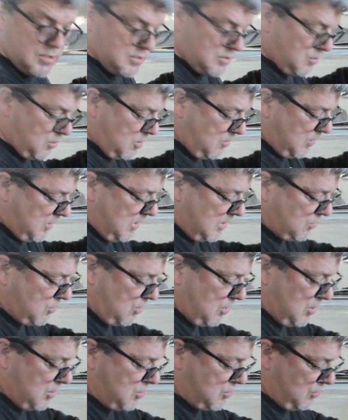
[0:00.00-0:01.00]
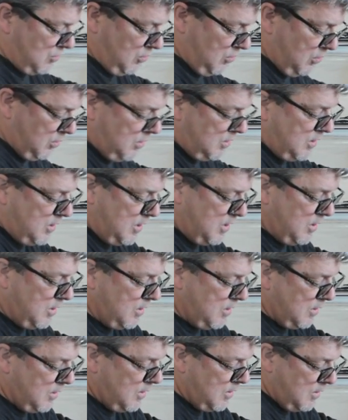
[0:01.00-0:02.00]
is going to be traditional
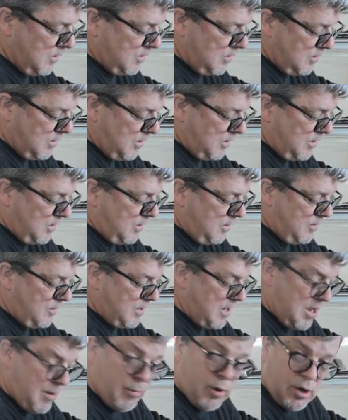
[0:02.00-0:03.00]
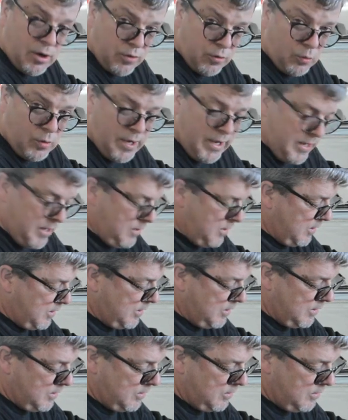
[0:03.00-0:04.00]
Abarth white,
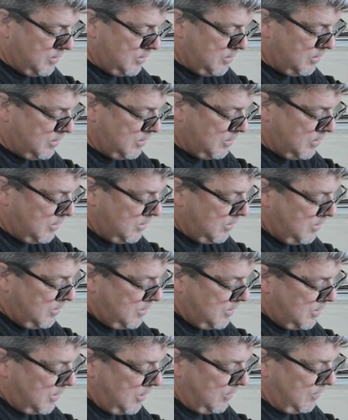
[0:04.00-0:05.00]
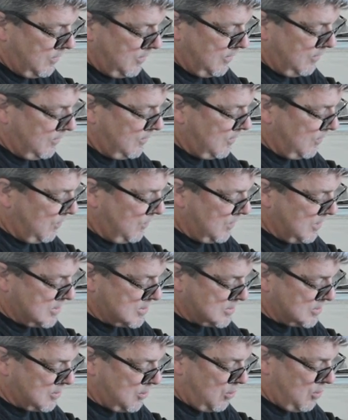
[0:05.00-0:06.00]
and then this
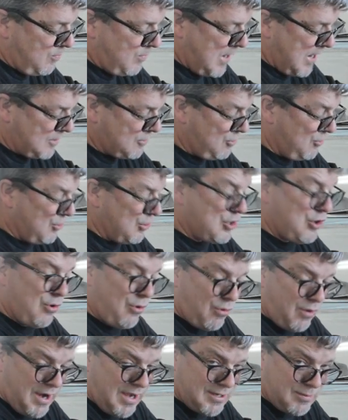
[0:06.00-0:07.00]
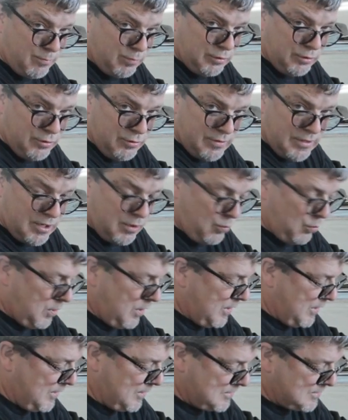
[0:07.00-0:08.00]
is going back to the correct blue that it
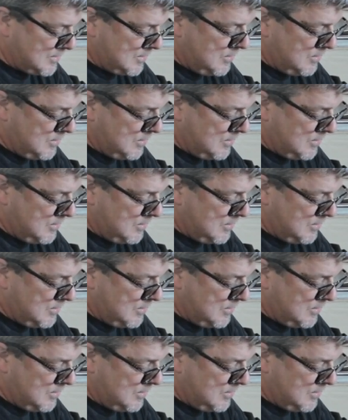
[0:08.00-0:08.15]
was.